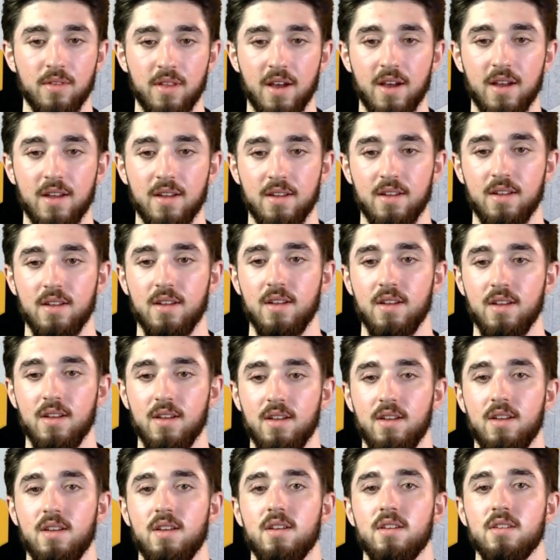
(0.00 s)
that,
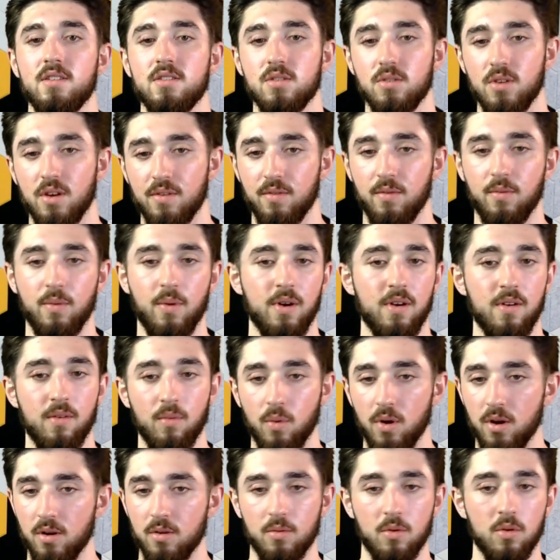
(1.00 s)
so you have a very
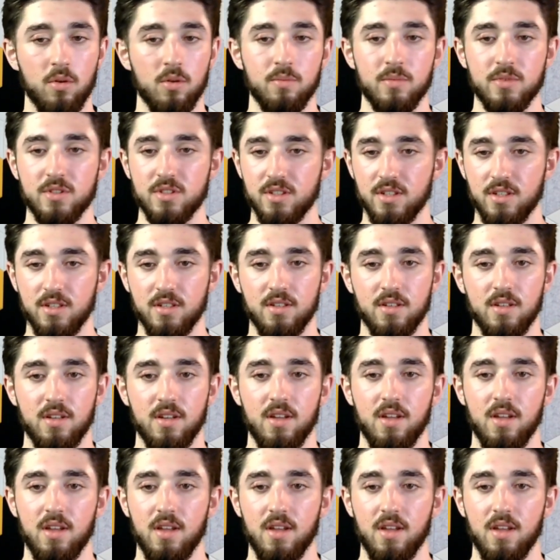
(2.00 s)
well-oiled machine,